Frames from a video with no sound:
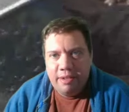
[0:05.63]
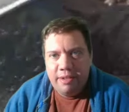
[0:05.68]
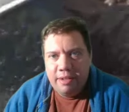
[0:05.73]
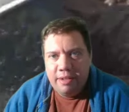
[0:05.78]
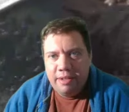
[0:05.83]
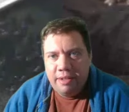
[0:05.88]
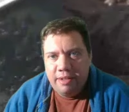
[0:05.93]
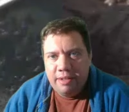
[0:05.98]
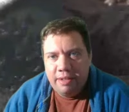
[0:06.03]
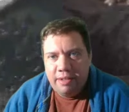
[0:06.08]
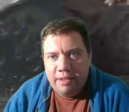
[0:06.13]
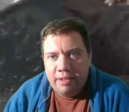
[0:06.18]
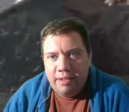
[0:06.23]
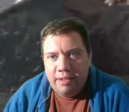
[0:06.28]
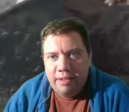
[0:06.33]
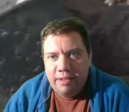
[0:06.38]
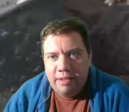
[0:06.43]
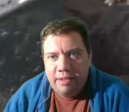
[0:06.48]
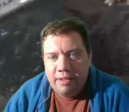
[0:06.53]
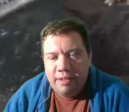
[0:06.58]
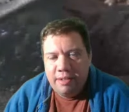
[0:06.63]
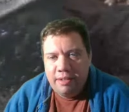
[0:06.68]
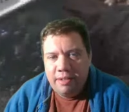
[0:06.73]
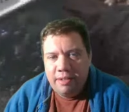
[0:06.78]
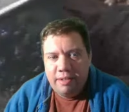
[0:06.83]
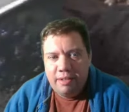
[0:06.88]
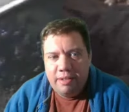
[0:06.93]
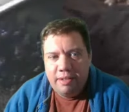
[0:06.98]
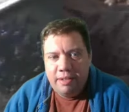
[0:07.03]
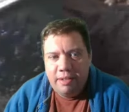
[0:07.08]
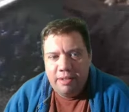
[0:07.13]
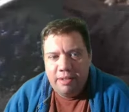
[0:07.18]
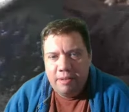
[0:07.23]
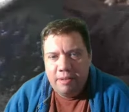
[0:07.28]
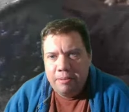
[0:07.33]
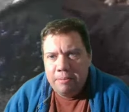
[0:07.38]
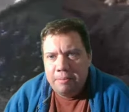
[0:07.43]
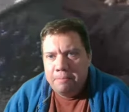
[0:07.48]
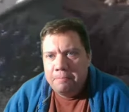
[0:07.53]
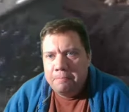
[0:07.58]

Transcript: No one is speaking in this clip.